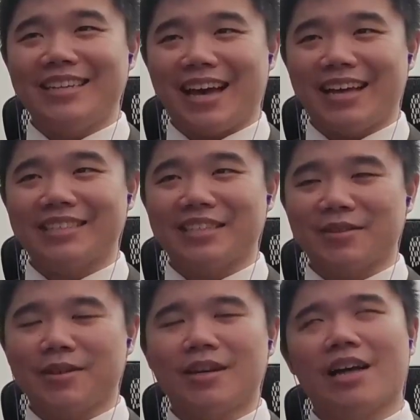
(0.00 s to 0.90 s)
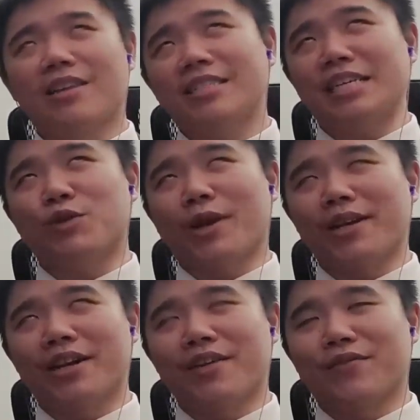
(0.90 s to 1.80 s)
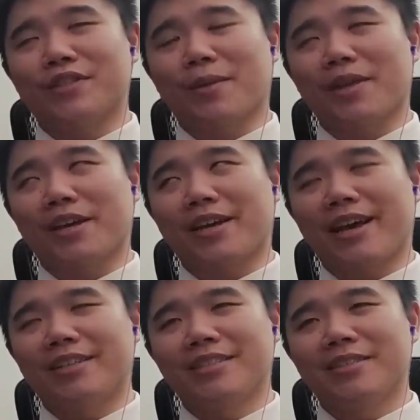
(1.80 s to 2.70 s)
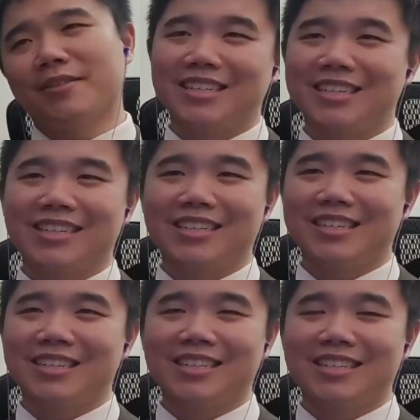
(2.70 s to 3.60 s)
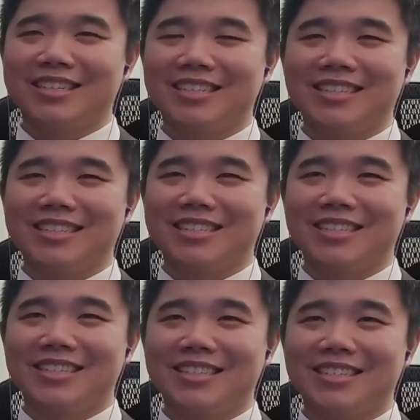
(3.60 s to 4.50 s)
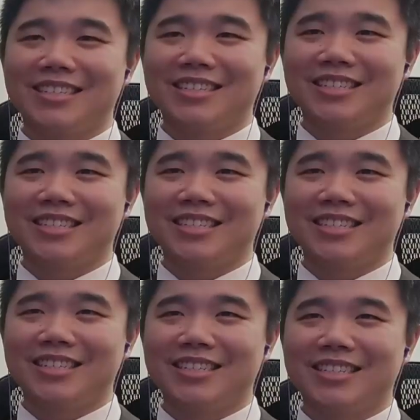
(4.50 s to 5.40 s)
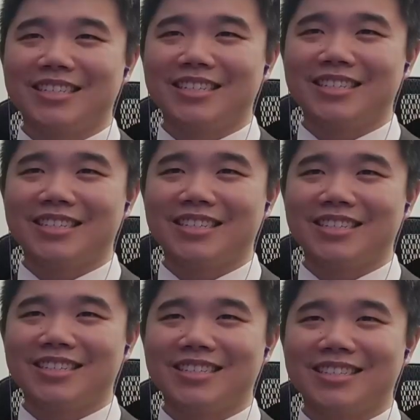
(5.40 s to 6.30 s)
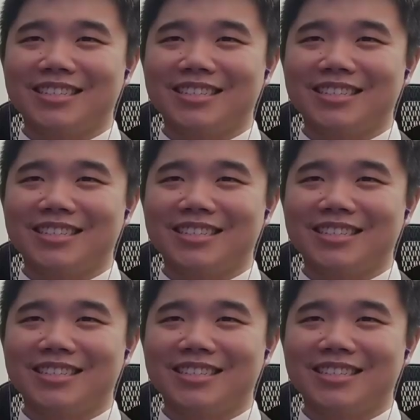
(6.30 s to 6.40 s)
he has the... Unless he traded it for something again. You found the stone, Otto! I'm so proud of you!